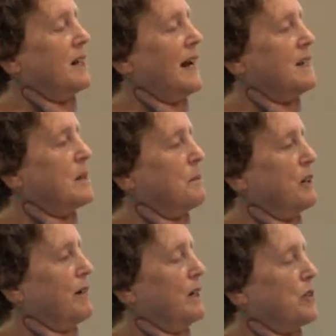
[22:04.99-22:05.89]
and tie
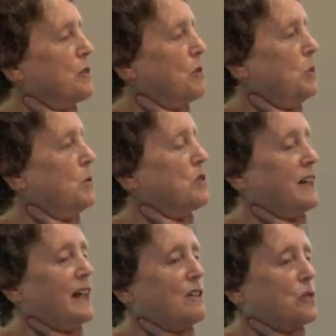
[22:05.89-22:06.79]
something around its throat
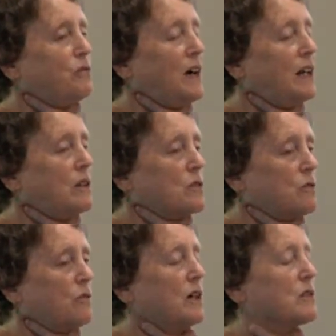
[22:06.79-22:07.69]
so they can't swallow,
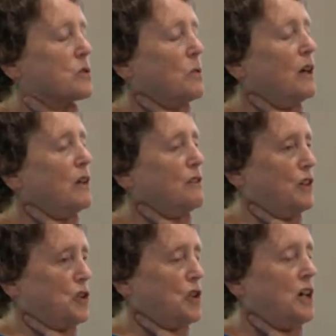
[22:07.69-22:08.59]
uh, swallow the
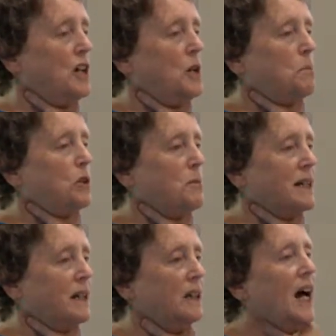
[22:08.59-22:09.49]
fish, put them
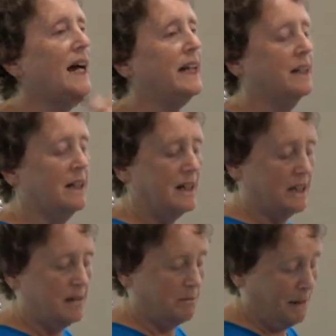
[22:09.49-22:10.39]
on a line,
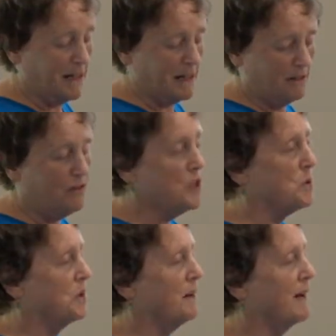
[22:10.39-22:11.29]
basically
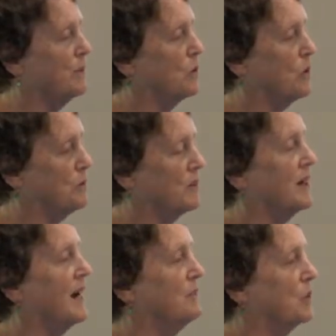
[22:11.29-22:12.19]
fish with them, have the cormorant
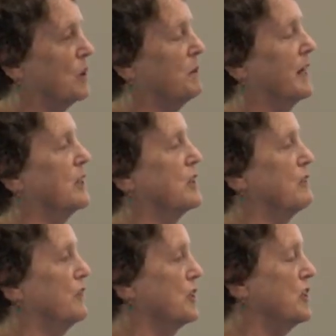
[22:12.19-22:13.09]
dive, the cormorant catches
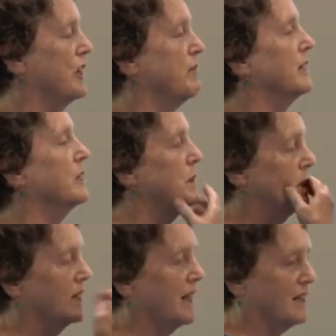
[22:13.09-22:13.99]
the fish, they reel them
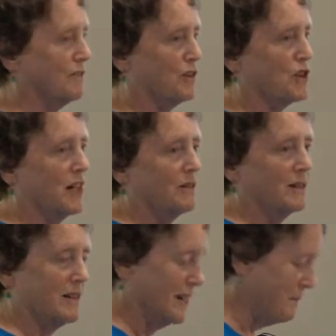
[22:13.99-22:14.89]
in, they take the fish out,
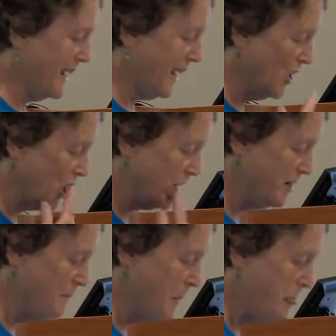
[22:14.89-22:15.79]
and send them back out
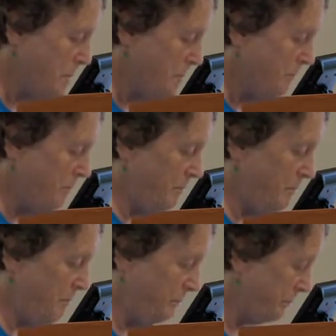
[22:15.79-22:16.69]

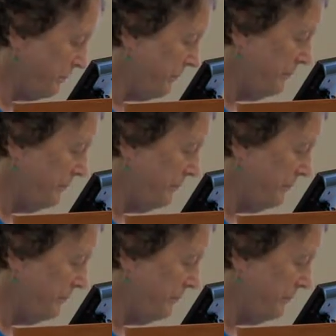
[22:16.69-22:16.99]
again.